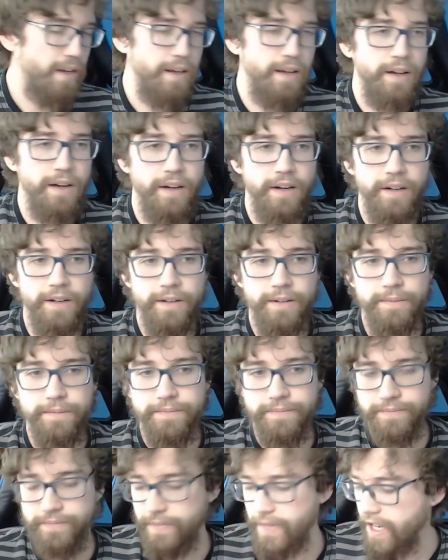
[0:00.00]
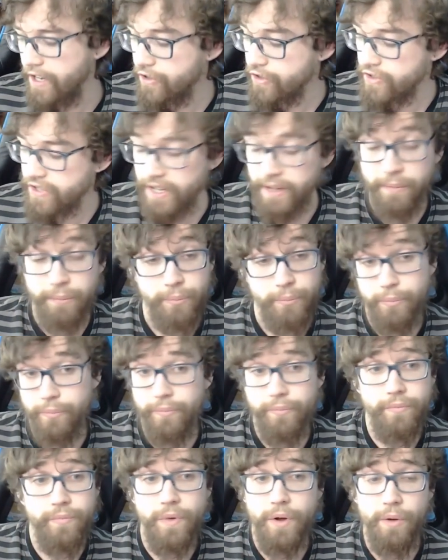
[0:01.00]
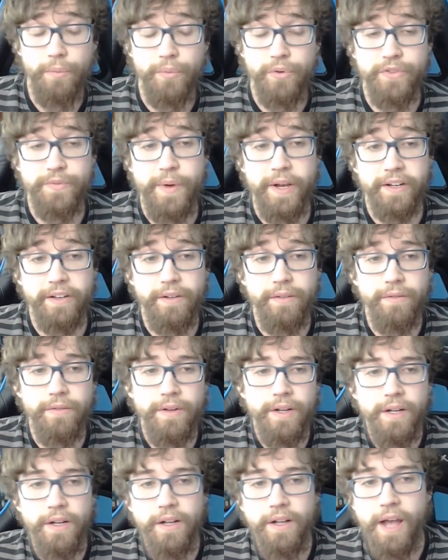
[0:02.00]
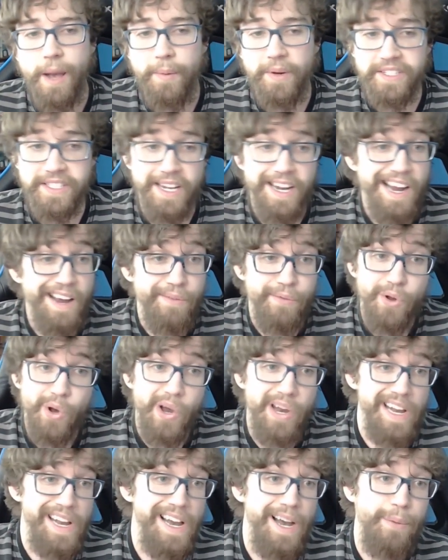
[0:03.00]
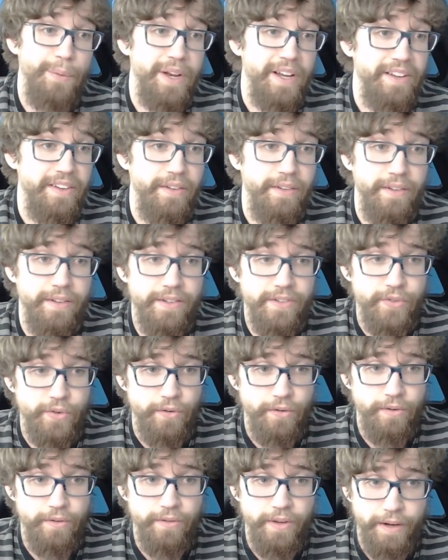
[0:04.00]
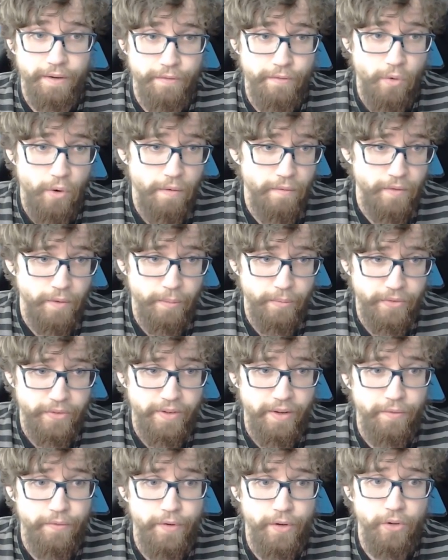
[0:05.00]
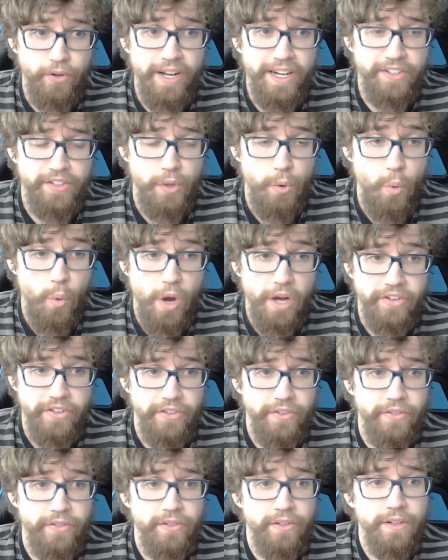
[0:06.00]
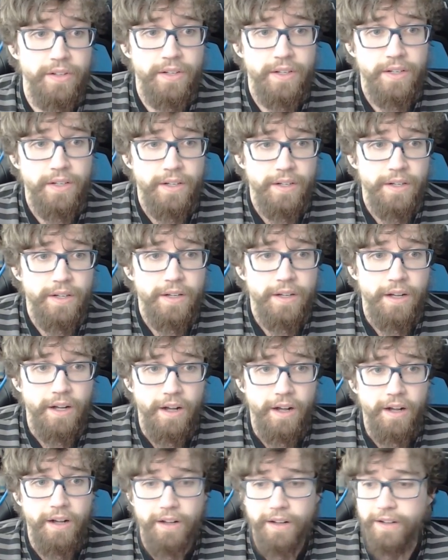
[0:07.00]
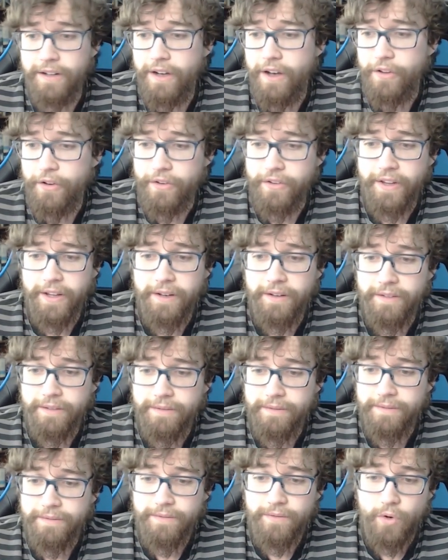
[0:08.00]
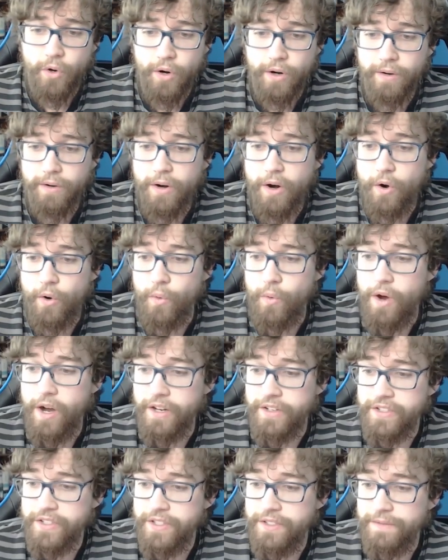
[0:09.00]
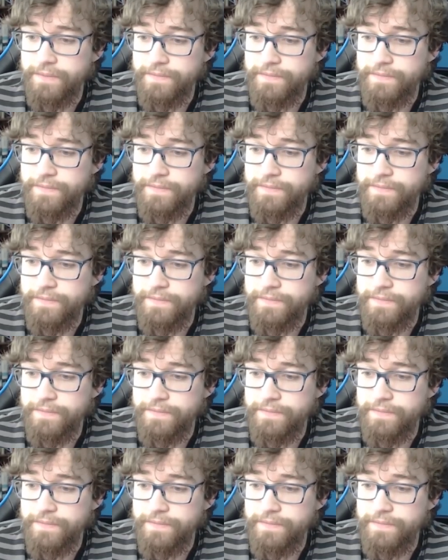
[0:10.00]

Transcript: Um, interesting on perspective. That being said, I have no idea how many short, like foreign films Syd Field actually watches, uh, other than or or watched.